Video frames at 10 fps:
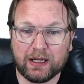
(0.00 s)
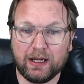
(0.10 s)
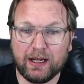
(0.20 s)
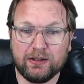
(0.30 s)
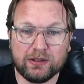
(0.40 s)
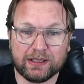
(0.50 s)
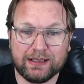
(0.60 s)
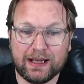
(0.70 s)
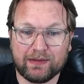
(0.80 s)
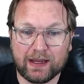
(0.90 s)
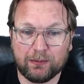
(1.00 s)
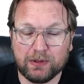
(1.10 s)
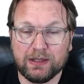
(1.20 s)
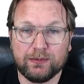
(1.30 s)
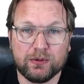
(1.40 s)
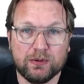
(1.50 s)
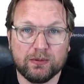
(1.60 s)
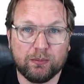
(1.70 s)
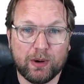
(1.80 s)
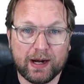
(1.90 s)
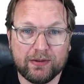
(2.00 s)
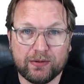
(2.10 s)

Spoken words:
and you can get them if you buy